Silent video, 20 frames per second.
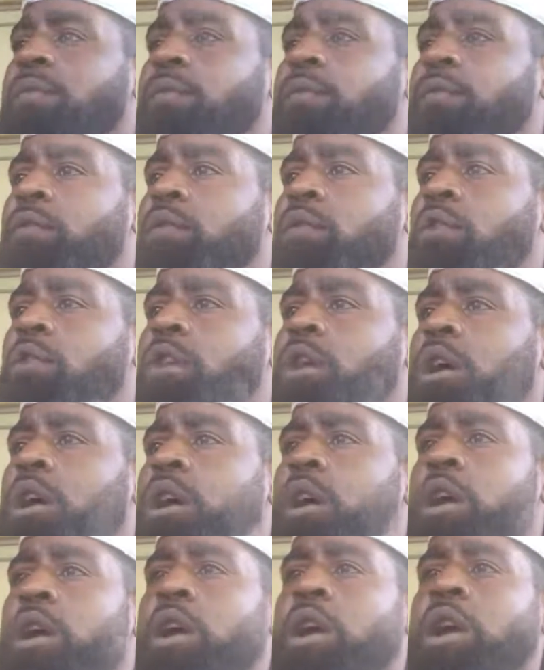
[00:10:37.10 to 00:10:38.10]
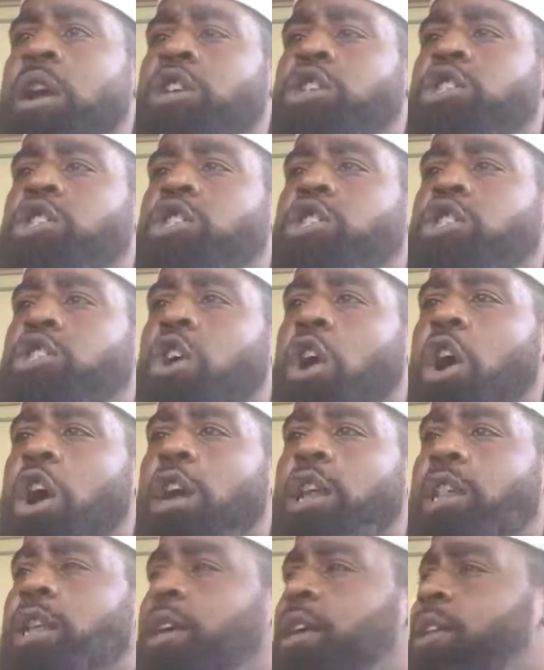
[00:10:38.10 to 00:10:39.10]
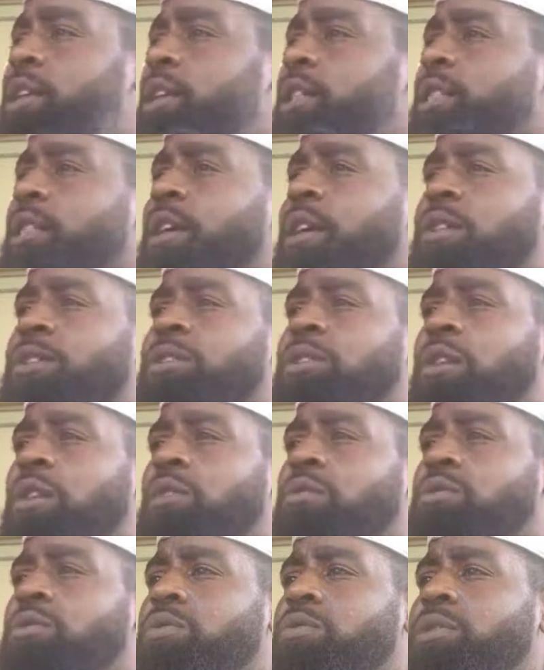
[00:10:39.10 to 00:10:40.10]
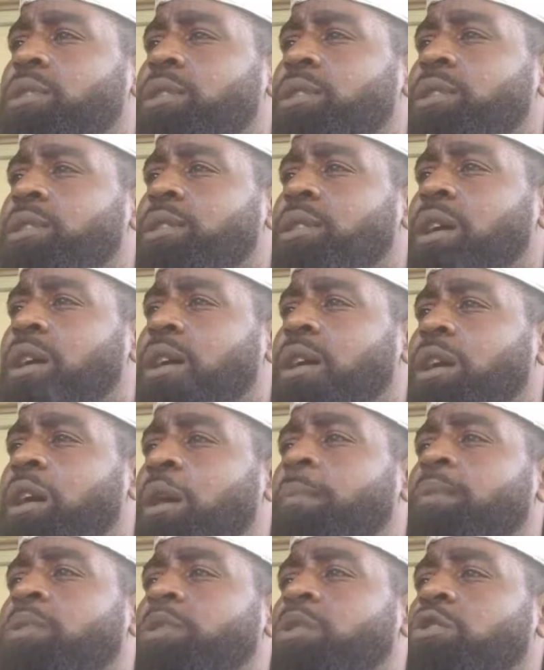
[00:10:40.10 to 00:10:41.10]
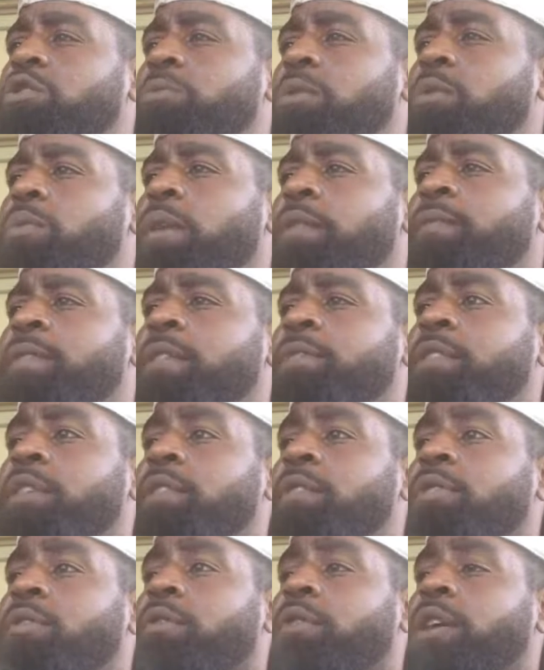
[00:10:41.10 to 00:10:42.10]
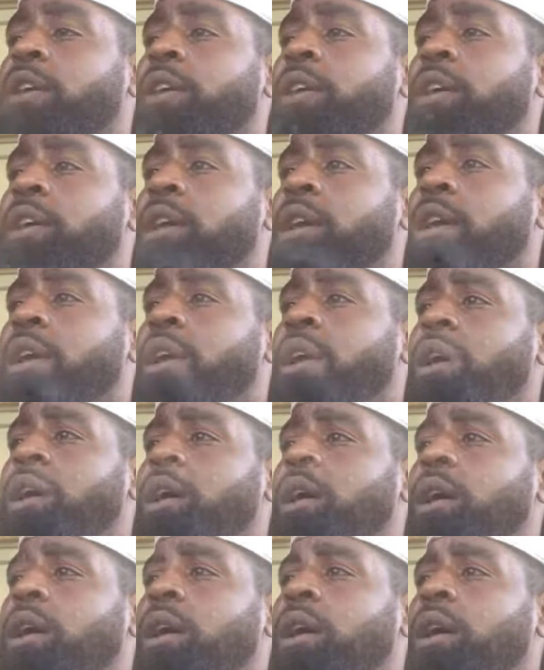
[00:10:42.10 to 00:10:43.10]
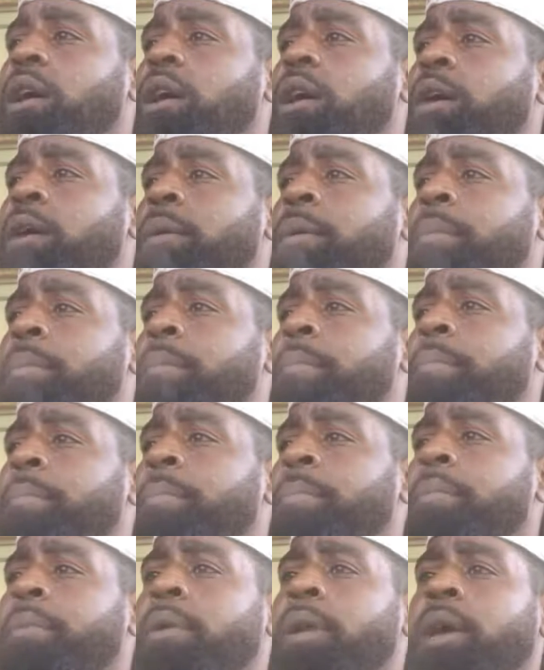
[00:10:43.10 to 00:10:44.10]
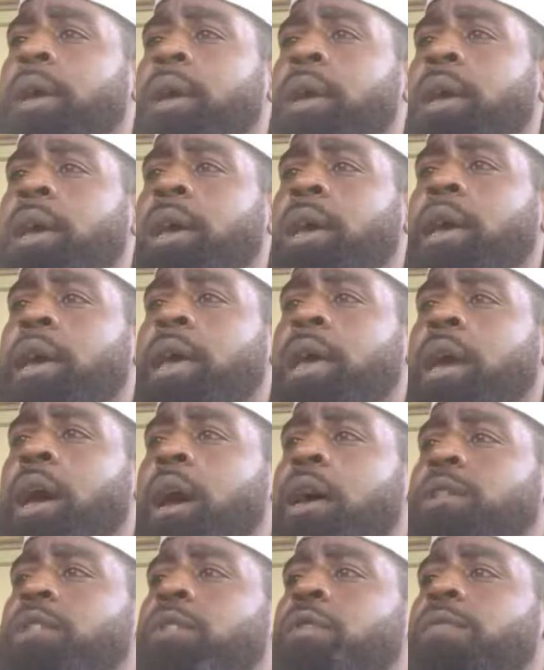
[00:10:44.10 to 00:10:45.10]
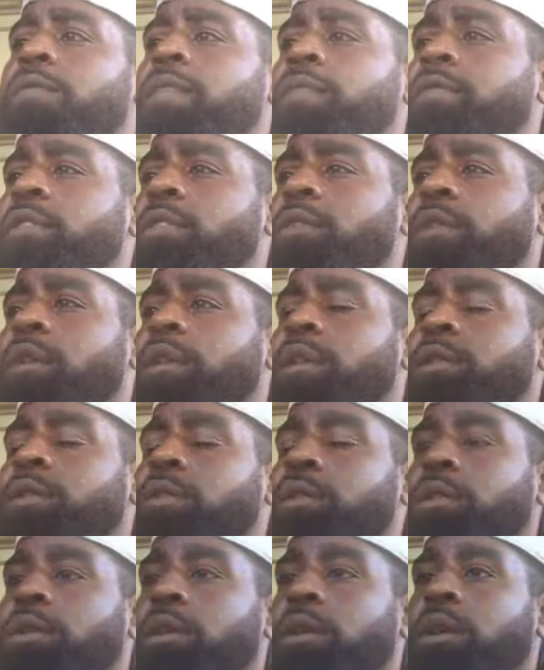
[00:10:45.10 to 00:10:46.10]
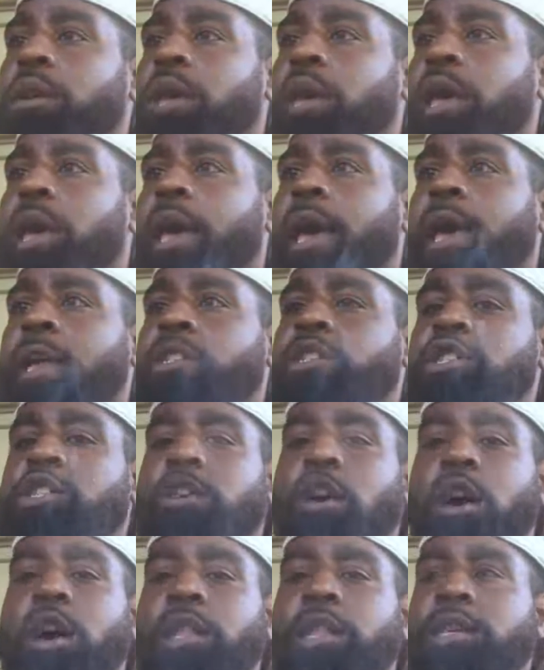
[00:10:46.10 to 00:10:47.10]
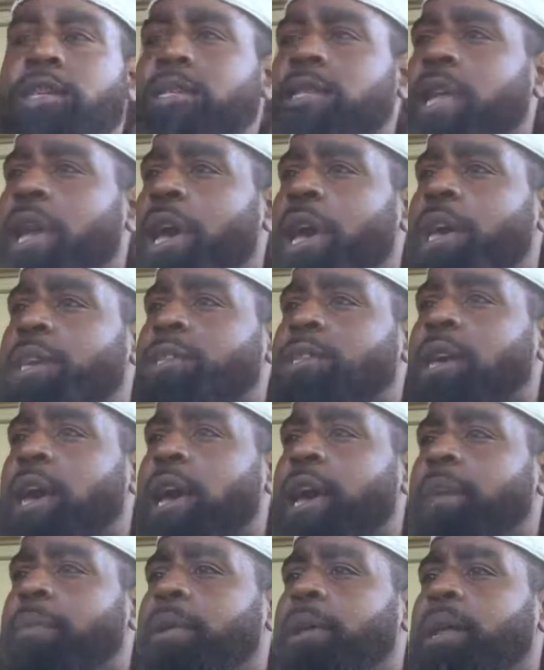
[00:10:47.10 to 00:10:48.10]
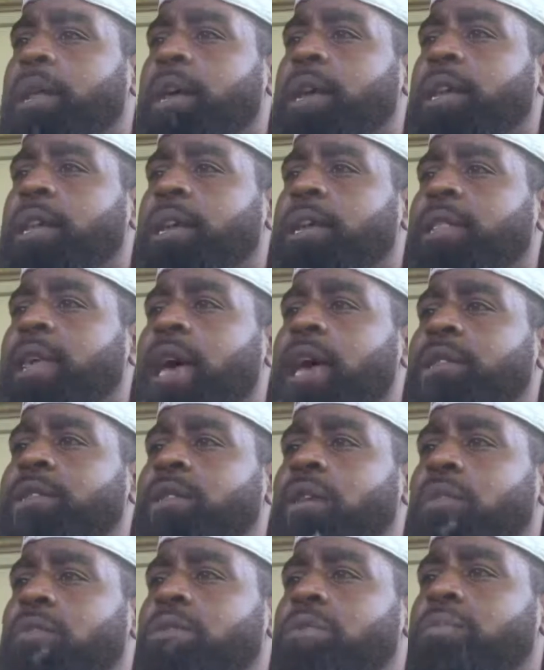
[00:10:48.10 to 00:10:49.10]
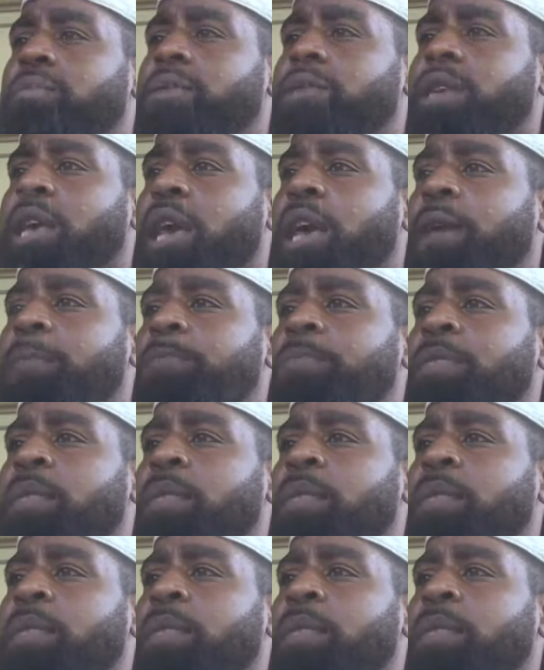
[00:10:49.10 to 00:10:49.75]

for Charlotte, their total was excuse me, 153. 253. And Charlotte's last game in Indy, that total was at